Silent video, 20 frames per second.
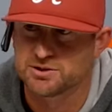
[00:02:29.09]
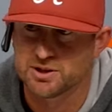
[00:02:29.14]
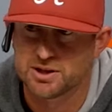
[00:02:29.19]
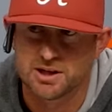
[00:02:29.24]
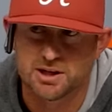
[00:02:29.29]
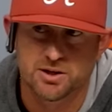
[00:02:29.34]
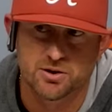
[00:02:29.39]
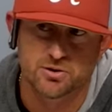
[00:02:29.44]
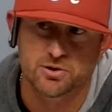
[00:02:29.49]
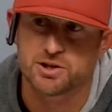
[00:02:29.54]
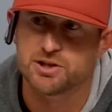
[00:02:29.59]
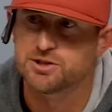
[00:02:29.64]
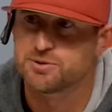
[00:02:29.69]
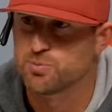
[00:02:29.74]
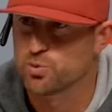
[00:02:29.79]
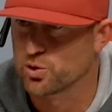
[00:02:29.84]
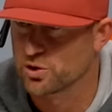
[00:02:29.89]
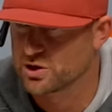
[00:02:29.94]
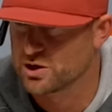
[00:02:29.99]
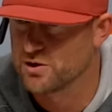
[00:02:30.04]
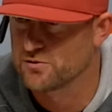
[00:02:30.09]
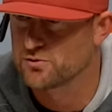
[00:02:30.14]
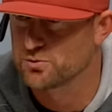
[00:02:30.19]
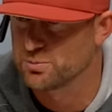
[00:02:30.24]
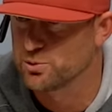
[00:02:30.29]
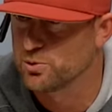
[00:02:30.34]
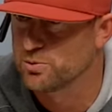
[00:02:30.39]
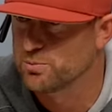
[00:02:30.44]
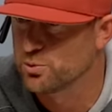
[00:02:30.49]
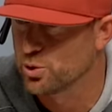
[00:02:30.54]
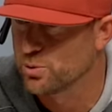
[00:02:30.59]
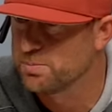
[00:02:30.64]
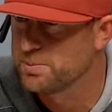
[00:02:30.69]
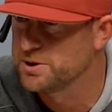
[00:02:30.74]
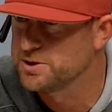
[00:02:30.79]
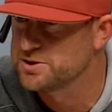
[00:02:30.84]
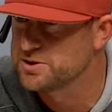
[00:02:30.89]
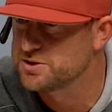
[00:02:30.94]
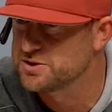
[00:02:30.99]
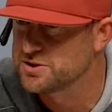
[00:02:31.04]
The hitter gets more comfortable the more
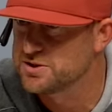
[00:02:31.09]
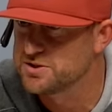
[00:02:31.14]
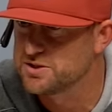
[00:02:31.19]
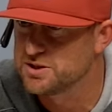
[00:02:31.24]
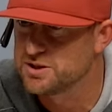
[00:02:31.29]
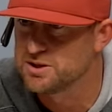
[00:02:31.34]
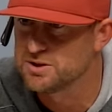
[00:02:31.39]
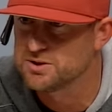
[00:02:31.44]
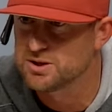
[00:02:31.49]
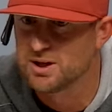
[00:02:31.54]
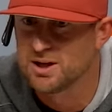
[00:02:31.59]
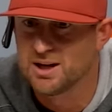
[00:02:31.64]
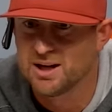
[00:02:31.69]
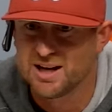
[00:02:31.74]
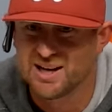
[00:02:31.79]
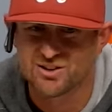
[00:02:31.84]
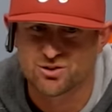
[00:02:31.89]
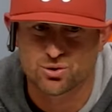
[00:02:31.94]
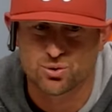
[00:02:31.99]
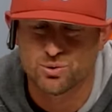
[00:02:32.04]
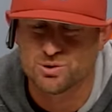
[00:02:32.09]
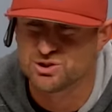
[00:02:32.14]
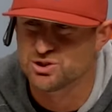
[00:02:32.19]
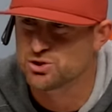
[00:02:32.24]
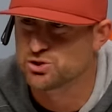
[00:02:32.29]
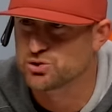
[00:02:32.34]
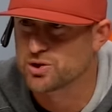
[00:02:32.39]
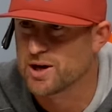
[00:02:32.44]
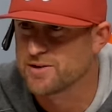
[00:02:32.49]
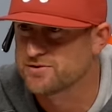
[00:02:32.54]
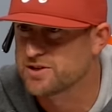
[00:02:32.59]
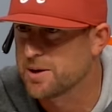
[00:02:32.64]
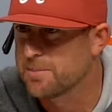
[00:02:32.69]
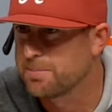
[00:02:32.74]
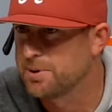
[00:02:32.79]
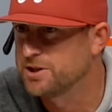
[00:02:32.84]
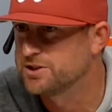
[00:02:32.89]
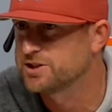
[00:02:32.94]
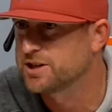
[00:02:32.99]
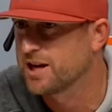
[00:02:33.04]
pitches he sees, and two, it just drives that
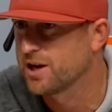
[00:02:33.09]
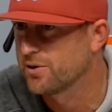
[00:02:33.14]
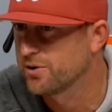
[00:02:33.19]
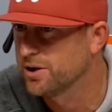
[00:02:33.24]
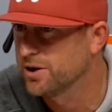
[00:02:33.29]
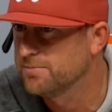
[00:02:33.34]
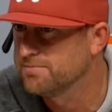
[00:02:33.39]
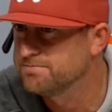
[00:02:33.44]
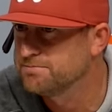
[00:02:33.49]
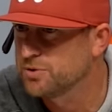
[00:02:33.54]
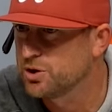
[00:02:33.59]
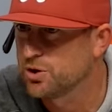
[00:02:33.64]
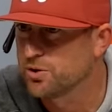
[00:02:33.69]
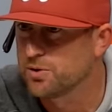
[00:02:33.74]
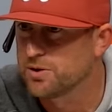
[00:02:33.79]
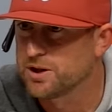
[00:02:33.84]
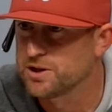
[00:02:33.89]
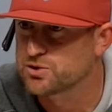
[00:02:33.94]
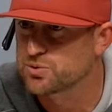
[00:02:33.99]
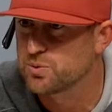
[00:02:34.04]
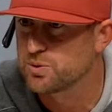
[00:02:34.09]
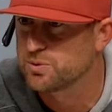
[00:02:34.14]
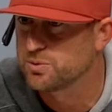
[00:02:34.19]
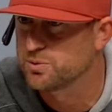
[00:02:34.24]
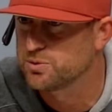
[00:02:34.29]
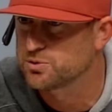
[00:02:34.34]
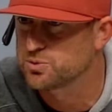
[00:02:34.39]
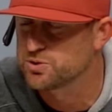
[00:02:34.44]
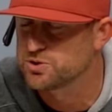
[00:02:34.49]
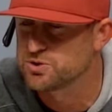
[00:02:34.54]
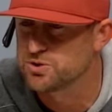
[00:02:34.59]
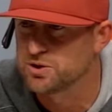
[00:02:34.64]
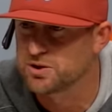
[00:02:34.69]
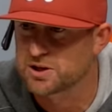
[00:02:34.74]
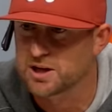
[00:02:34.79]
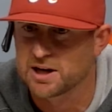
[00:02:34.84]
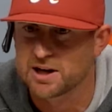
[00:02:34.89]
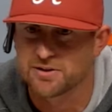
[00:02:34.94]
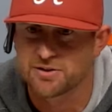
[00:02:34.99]
pitch count up, you know, and that's what you look at.